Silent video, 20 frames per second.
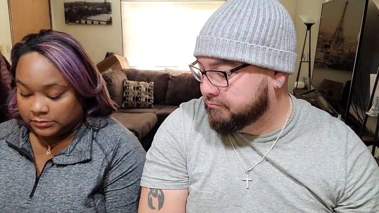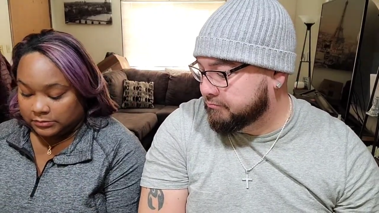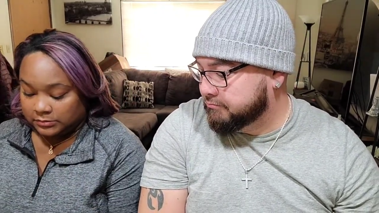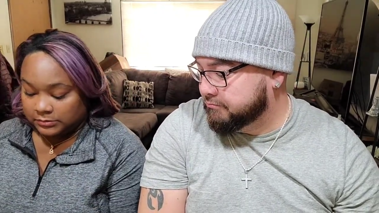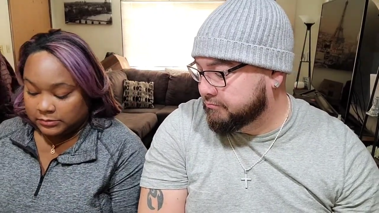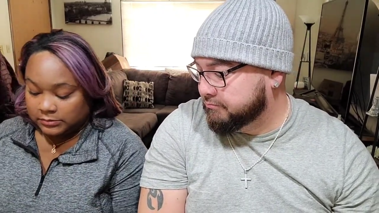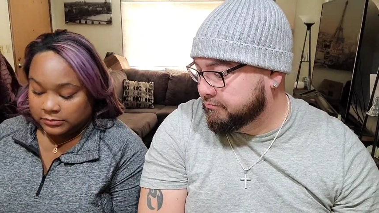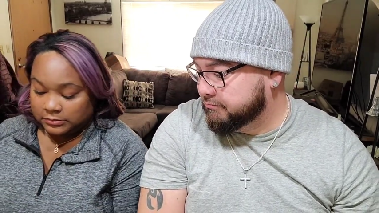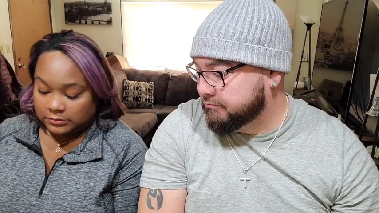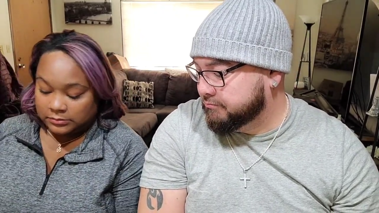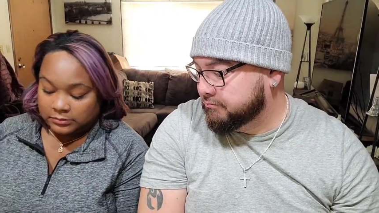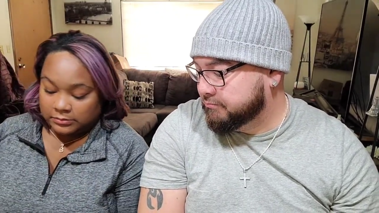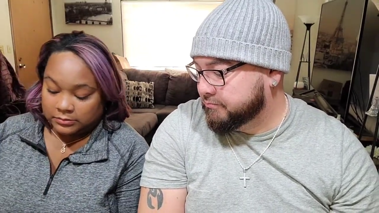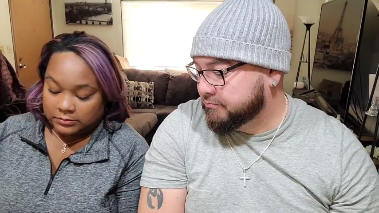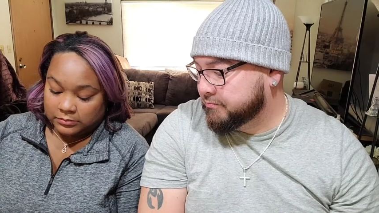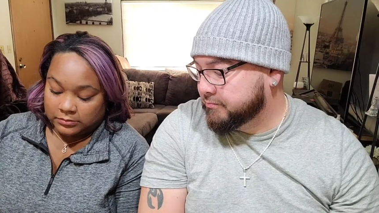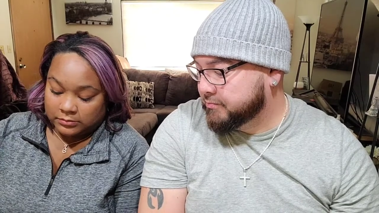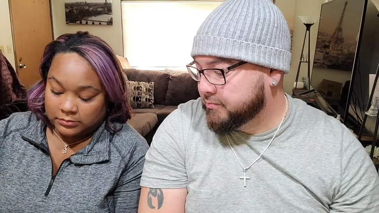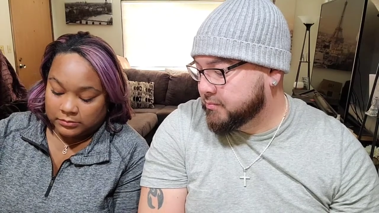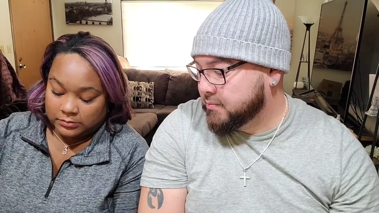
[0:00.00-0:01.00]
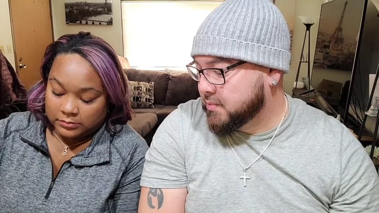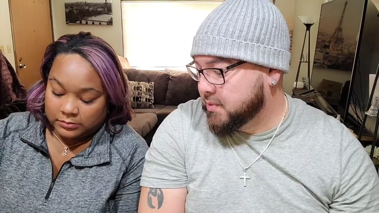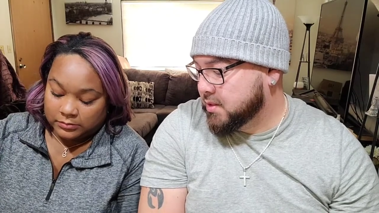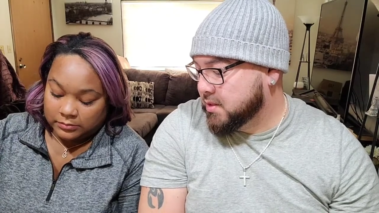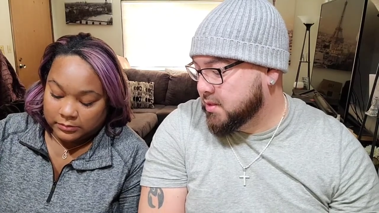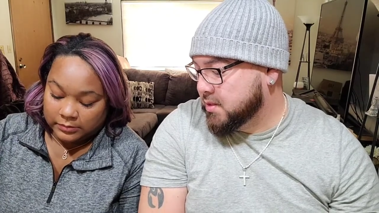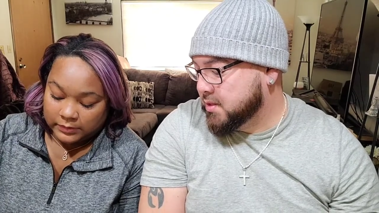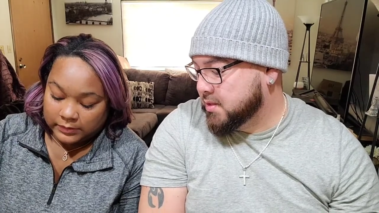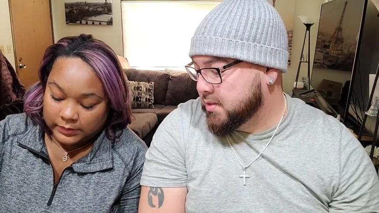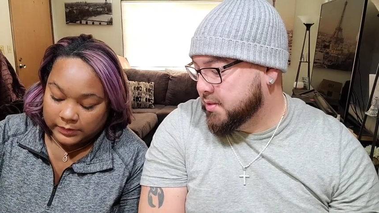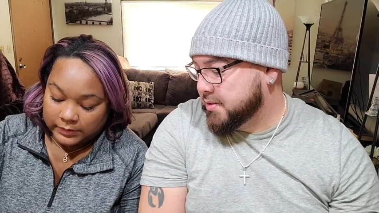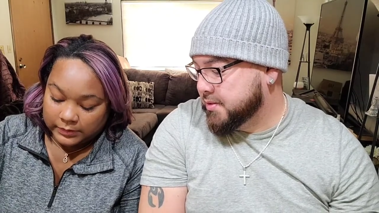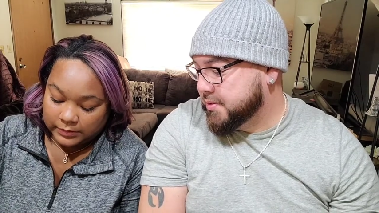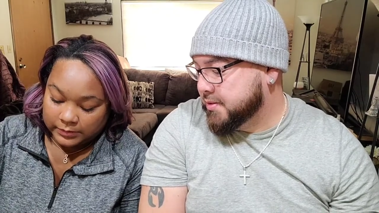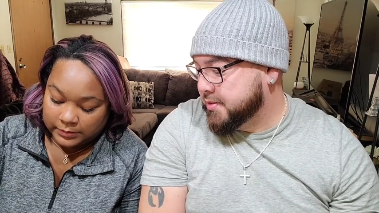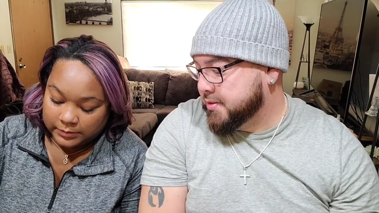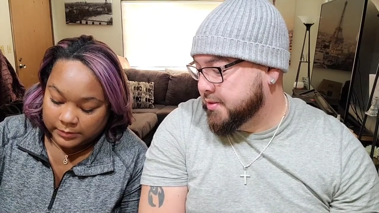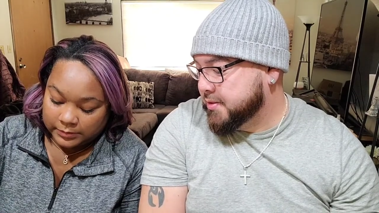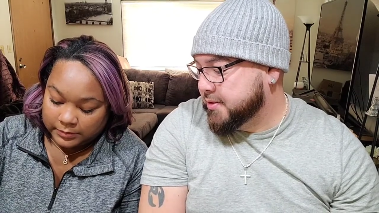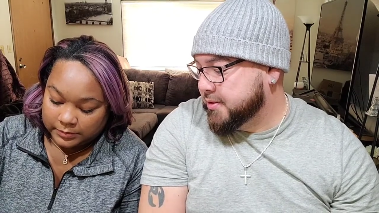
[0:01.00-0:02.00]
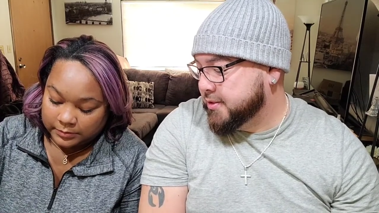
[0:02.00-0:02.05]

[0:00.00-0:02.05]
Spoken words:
[no speech]